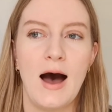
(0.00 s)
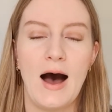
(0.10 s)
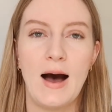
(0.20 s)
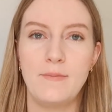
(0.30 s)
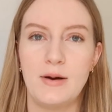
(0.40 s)

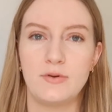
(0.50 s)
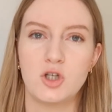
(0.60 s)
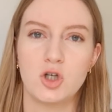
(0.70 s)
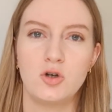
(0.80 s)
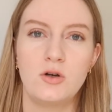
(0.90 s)
Number
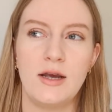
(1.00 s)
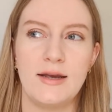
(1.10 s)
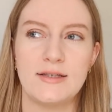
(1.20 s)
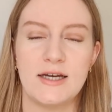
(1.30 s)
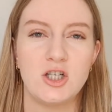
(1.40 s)
2
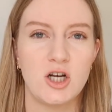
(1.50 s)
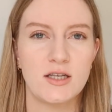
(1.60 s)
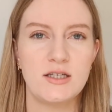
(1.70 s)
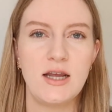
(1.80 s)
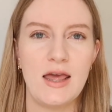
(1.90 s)
is
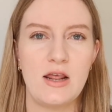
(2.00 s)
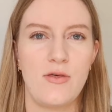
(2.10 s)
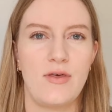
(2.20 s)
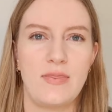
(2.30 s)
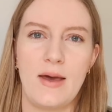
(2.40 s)
adjusting
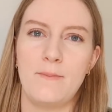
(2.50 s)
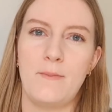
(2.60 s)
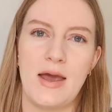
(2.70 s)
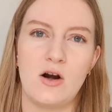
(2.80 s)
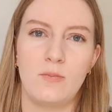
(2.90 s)
anything that
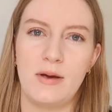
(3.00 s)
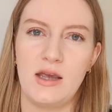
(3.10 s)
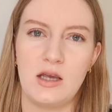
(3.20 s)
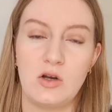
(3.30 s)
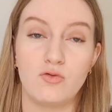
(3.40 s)
may not
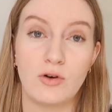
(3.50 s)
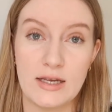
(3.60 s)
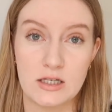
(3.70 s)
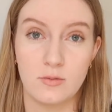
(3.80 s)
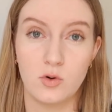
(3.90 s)
be
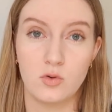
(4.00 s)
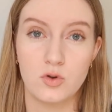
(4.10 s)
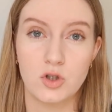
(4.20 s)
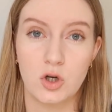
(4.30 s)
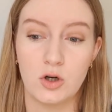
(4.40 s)

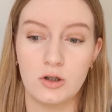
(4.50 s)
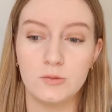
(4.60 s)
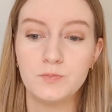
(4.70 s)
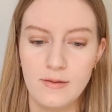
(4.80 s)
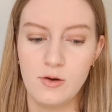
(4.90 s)
reasonable.
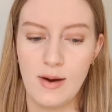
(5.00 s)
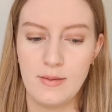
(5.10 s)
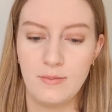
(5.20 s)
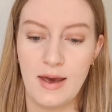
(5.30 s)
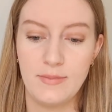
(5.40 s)
So you
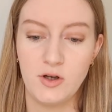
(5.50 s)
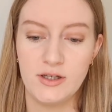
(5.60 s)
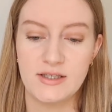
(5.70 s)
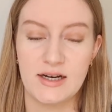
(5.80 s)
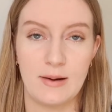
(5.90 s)
maybe
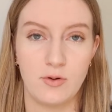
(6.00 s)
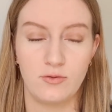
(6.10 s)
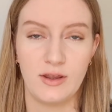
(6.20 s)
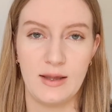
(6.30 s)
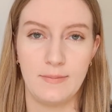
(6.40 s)
you set up a
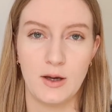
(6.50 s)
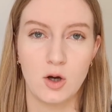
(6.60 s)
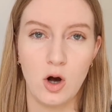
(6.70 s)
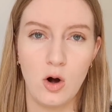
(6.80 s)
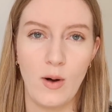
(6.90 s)
really big
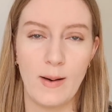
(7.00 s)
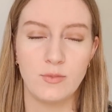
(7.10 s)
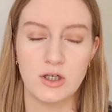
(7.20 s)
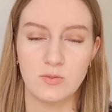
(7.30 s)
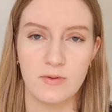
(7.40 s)
goal,
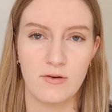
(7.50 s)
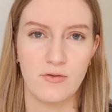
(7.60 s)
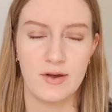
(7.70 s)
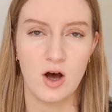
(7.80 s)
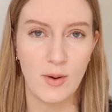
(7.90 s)
and just with
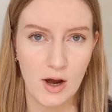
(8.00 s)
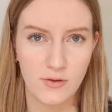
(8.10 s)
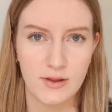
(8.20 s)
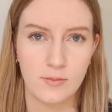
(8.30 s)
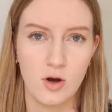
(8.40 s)
everything going
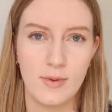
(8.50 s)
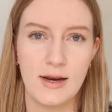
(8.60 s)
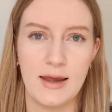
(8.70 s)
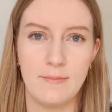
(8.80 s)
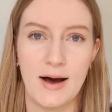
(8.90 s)
on at the
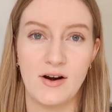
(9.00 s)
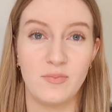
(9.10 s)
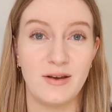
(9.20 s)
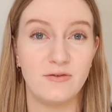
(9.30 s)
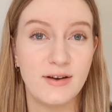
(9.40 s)
moment, it might
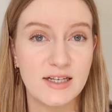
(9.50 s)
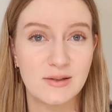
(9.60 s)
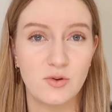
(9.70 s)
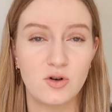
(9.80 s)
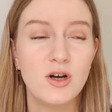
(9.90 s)
not be
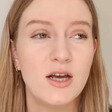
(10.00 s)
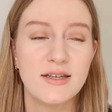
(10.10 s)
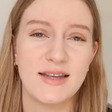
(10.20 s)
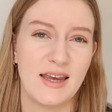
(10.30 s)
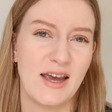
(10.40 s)
feasible.
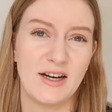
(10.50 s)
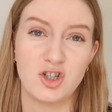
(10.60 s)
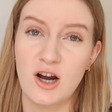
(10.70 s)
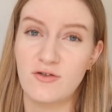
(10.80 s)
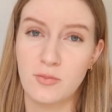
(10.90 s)
Say you had
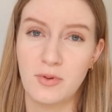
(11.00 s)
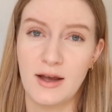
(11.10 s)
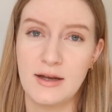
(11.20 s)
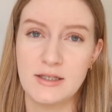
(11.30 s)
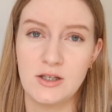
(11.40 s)
travel
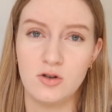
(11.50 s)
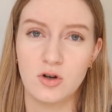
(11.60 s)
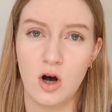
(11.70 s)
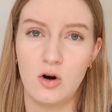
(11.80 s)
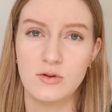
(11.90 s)
plans in your
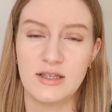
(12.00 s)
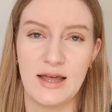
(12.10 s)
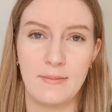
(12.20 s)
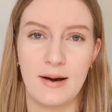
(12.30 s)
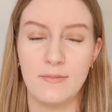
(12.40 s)
goals
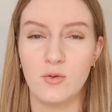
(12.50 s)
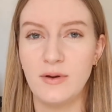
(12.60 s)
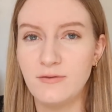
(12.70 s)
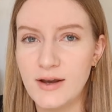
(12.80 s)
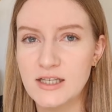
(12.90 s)
and that might not
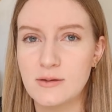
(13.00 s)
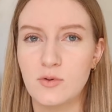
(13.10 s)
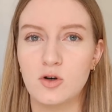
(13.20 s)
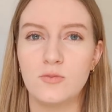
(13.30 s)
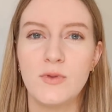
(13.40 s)
be
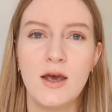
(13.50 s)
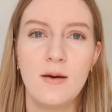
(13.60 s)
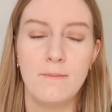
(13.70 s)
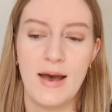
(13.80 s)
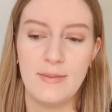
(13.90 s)
feasible.
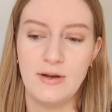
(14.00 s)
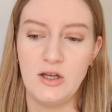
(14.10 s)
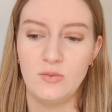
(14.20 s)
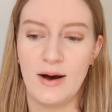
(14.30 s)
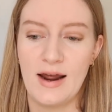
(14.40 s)
Maybe
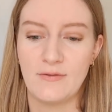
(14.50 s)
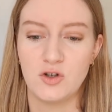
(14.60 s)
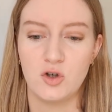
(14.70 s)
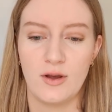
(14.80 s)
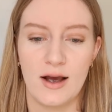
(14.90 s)
you might have
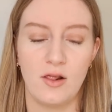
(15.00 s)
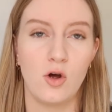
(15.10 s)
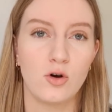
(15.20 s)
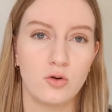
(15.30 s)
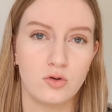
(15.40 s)
to do like a
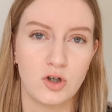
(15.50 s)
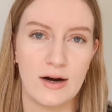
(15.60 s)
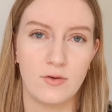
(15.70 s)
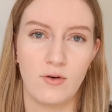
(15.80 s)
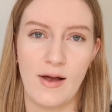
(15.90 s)
local
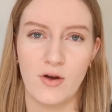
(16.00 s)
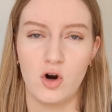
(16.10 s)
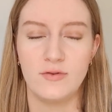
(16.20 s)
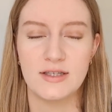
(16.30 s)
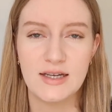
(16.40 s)
travel rather
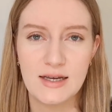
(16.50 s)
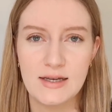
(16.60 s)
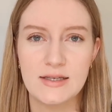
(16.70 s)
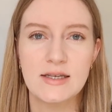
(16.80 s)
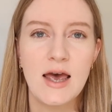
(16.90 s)
than
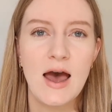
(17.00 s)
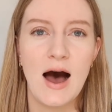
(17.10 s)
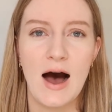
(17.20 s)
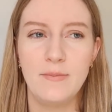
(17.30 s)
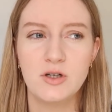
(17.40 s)
overseas.
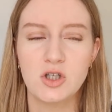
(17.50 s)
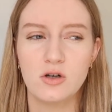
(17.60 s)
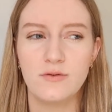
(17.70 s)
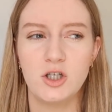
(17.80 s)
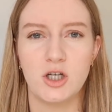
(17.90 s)
Just
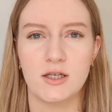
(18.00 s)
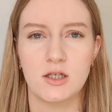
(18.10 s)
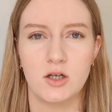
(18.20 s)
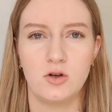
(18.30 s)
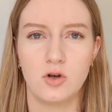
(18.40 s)
sort of
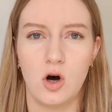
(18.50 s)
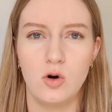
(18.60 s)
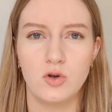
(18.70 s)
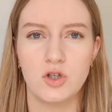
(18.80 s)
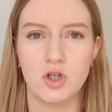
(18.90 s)
adjusting your
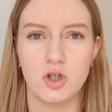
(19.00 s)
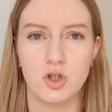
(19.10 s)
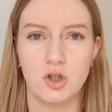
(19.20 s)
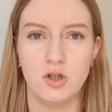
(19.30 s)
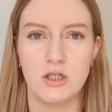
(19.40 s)
goals to
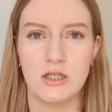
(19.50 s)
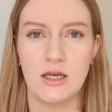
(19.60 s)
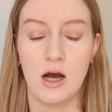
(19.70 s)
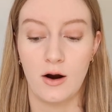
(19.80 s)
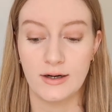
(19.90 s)
suit
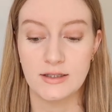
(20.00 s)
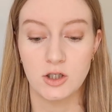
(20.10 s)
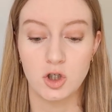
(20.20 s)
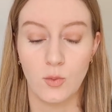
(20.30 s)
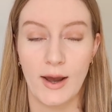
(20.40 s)
the current
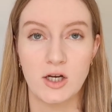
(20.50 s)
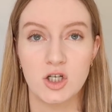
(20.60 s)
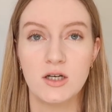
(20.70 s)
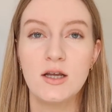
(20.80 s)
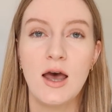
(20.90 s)

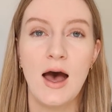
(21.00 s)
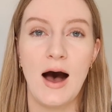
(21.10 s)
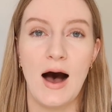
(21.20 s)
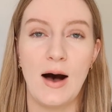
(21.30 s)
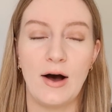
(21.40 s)
situation,
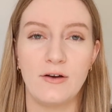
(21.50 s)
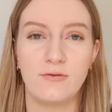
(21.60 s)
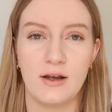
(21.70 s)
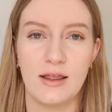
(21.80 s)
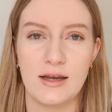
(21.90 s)
I
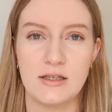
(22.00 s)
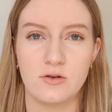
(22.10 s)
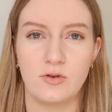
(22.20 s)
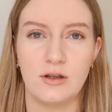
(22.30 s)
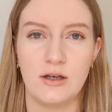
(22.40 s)
feel like is
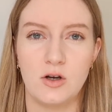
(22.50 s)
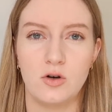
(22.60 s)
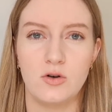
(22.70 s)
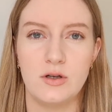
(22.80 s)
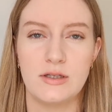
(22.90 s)
a really
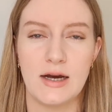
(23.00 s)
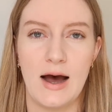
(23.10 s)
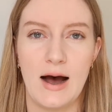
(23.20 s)
good